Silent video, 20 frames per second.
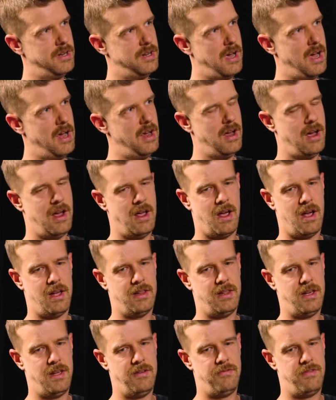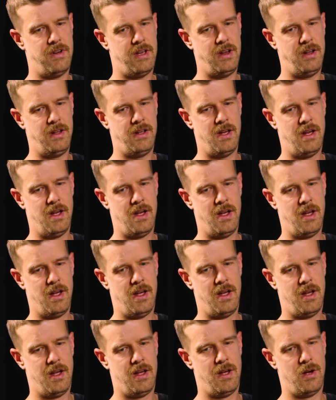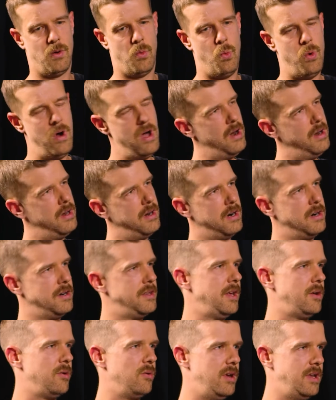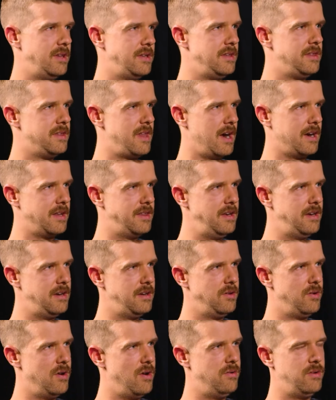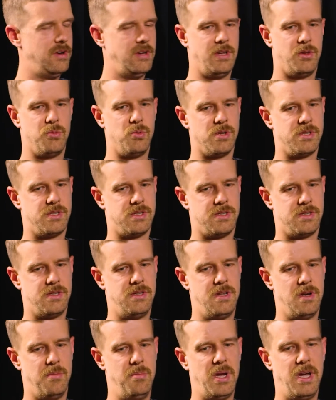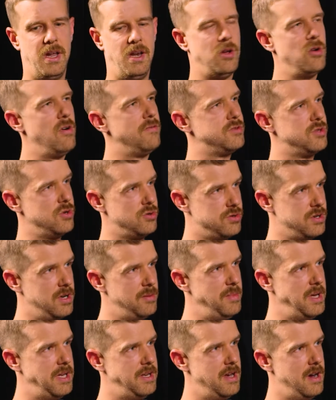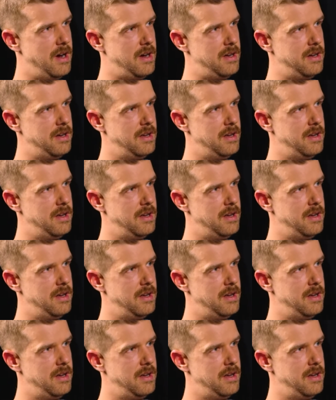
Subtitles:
I had a very well-articulated tactic, you know. It was the beginning of social media.